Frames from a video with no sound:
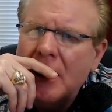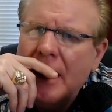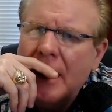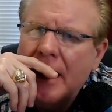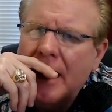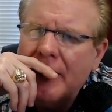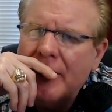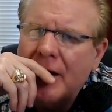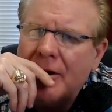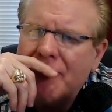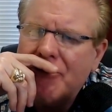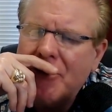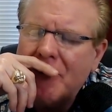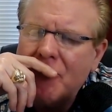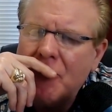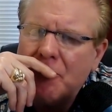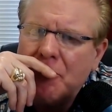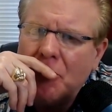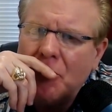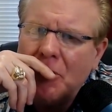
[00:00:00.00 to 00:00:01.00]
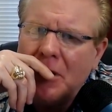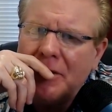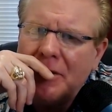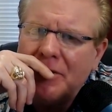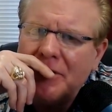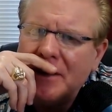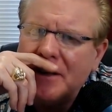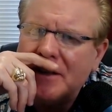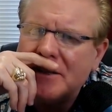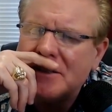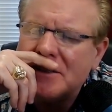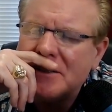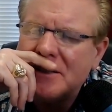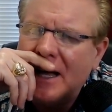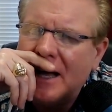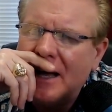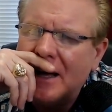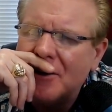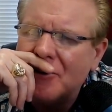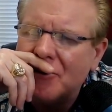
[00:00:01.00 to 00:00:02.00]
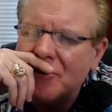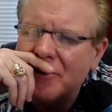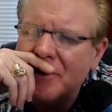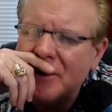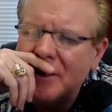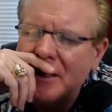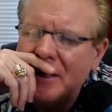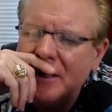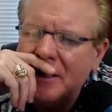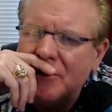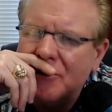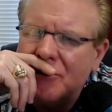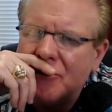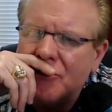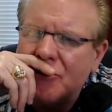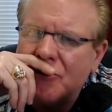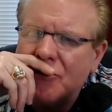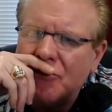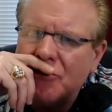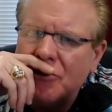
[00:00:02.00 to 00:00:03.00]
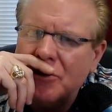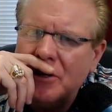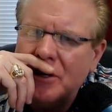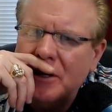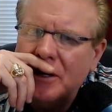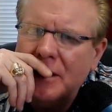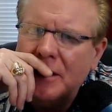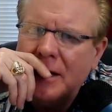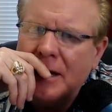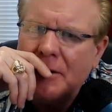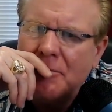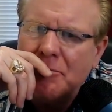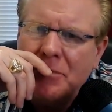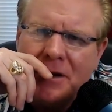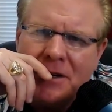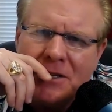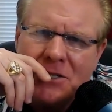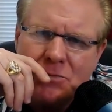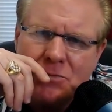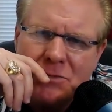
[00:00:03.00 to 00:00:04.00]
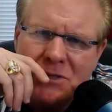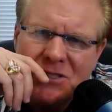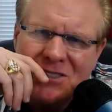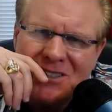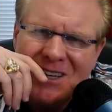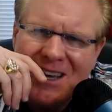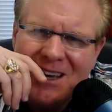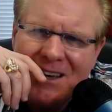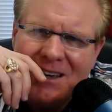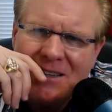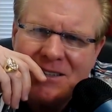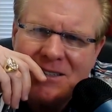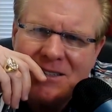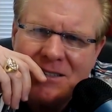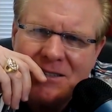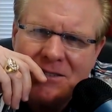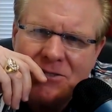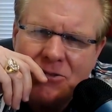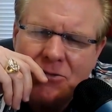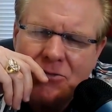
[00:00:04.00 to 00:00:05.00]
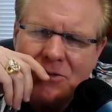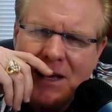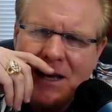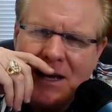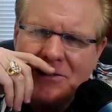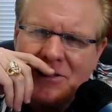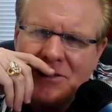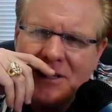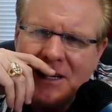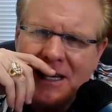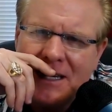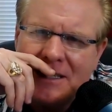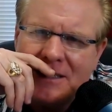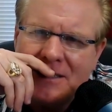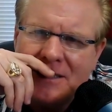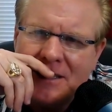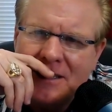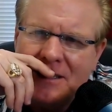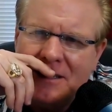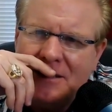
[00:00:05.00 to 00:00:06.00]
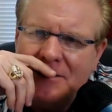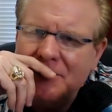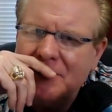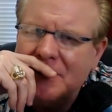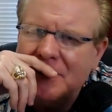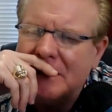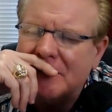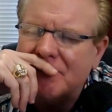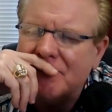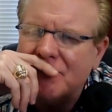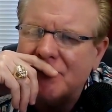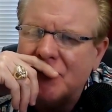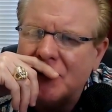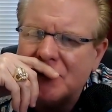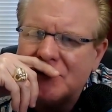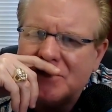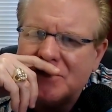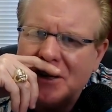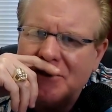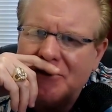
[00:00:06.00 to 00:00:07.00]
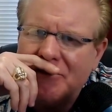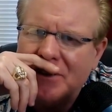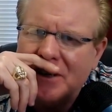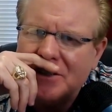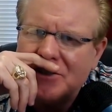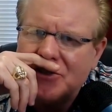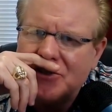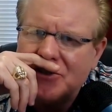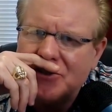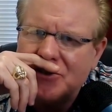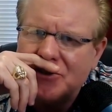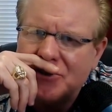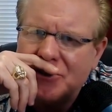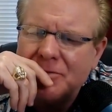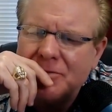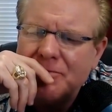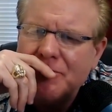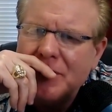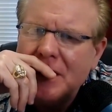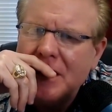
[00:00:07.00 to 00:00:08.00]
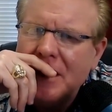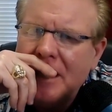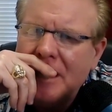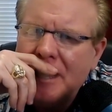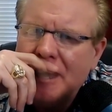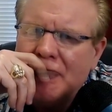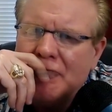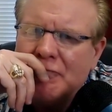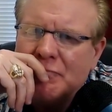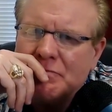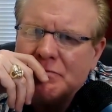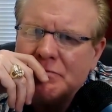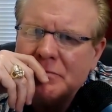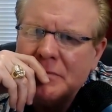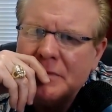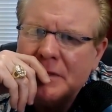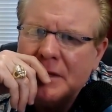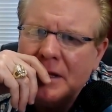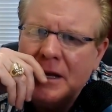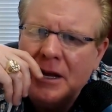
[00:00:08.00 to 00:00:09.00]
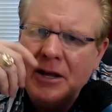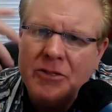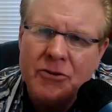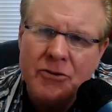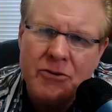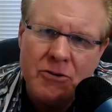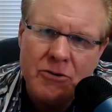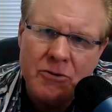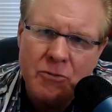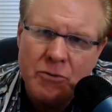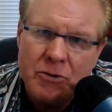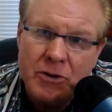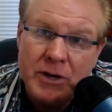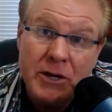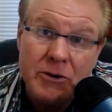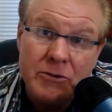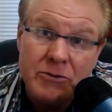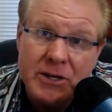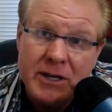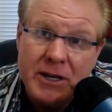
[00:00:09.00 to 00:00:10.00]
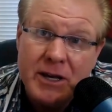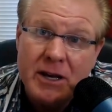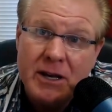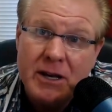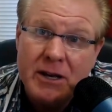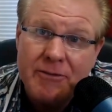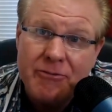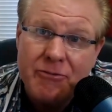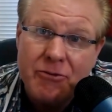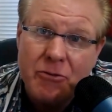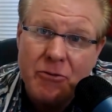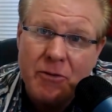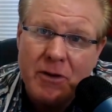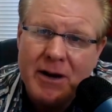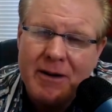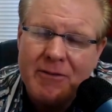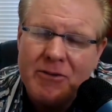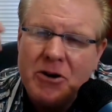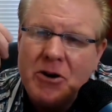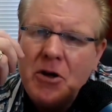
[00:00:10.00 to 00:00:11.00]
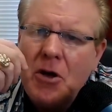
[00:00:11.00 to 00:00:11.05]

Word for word: And that free report, I think, is titled The Three uh, Biggest Mistakes in 2019 that Real Estate Investors either yeah. were guilty of or whatever.